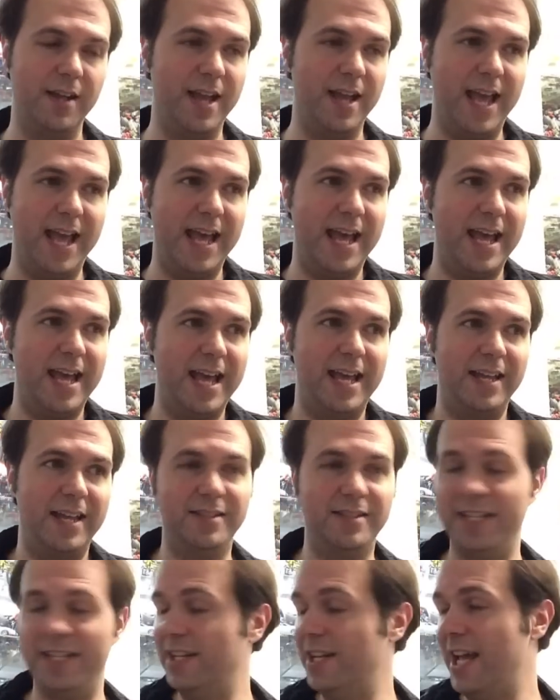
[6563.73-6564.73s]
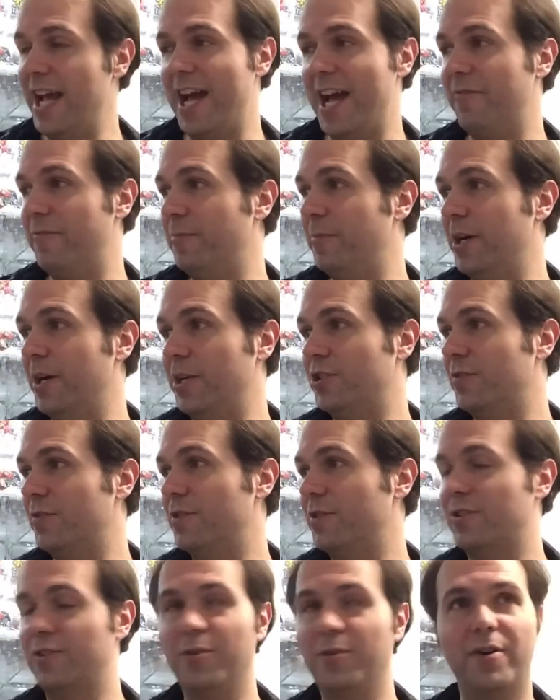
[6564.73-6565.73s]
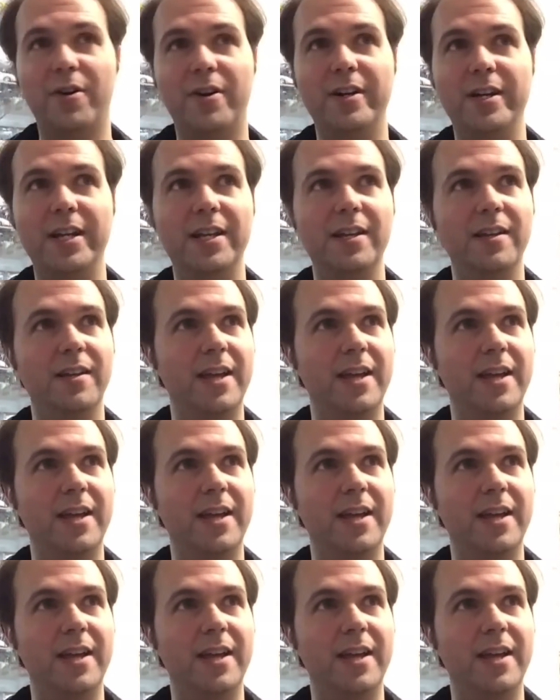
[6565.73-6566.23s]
and didn't have much of a story.